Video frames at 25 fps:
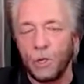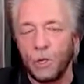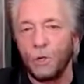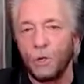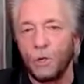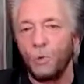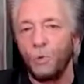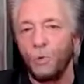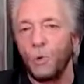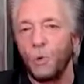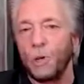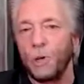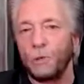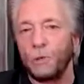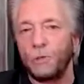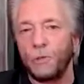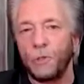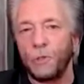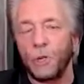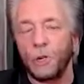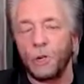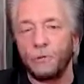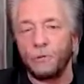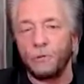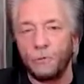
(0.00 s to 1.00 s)
with
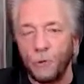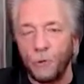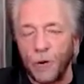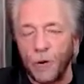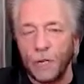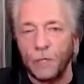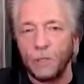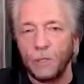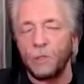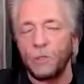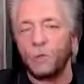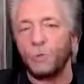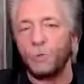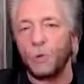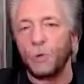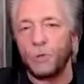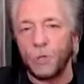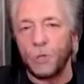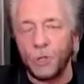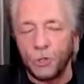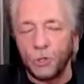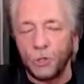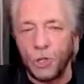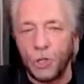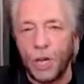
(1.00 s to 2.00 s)
their friends, with
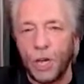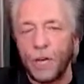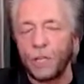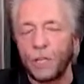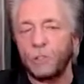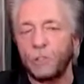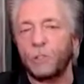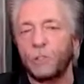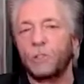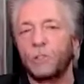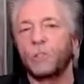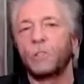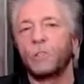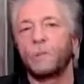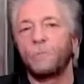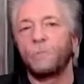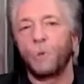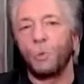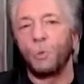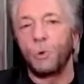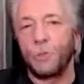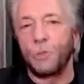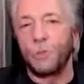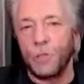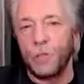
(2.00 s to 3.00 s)
their texts,
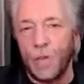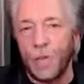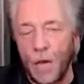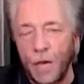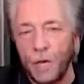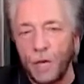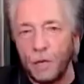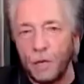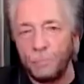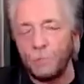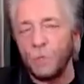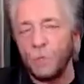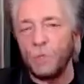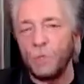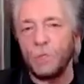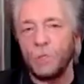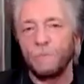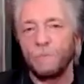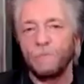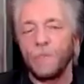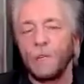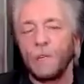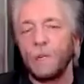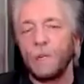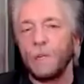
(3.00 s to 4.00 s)
with games,
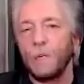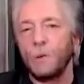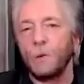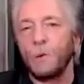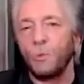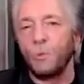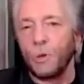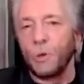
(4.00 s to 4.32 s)
with